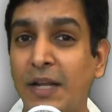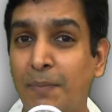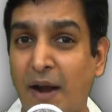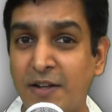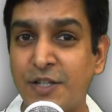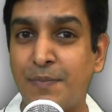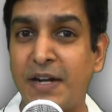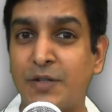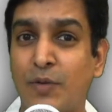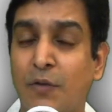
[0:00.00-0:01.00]
30
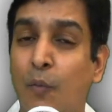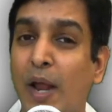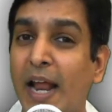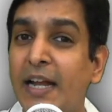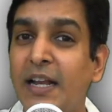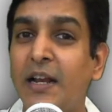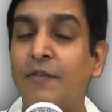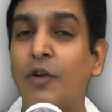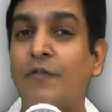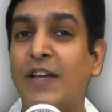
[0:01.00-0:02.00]
participants with variety
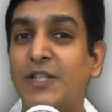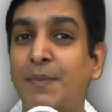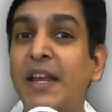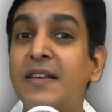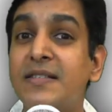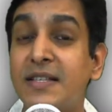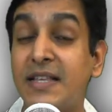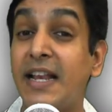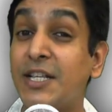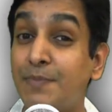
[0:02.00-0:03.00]
level of
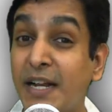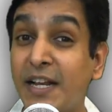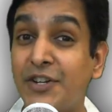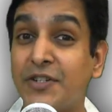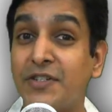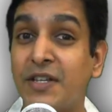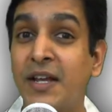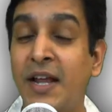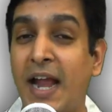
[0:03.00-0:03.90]
experiences and expectations,